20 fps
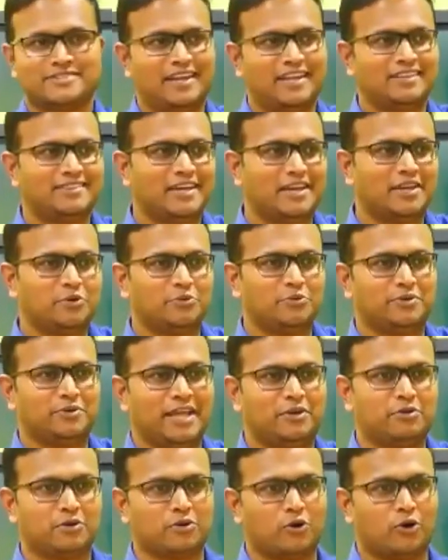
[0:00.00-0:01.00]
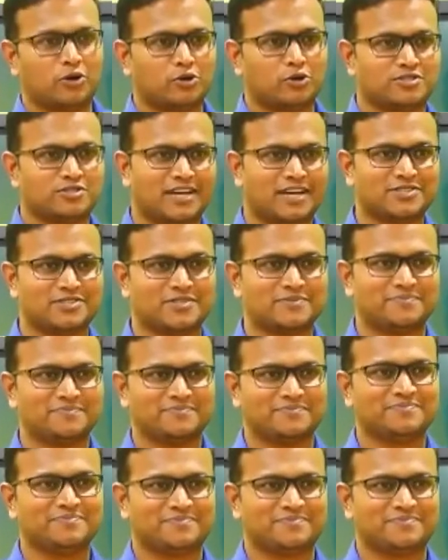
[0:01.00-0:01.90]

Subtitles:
telling that you take your auto charge.